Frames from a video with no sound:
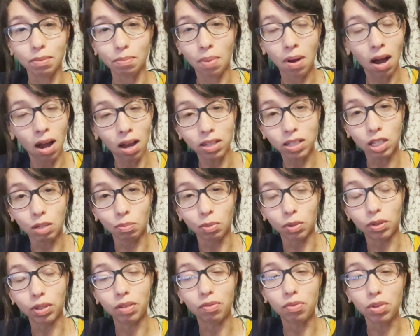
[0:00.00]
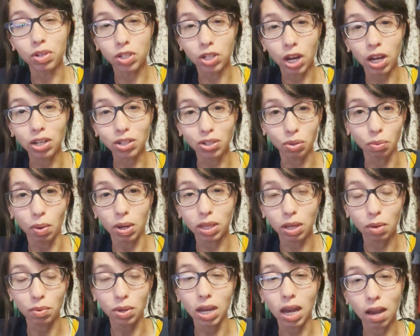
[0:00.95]
possible if we change the way
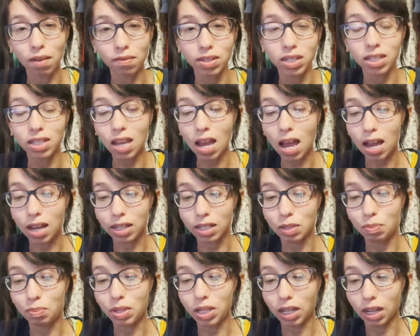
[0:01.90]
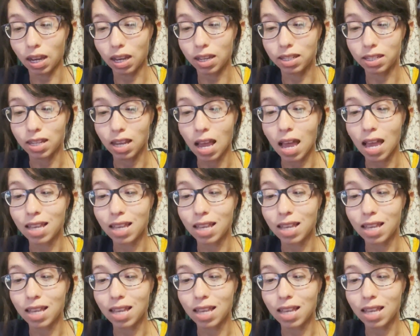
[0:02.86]
that we have sex because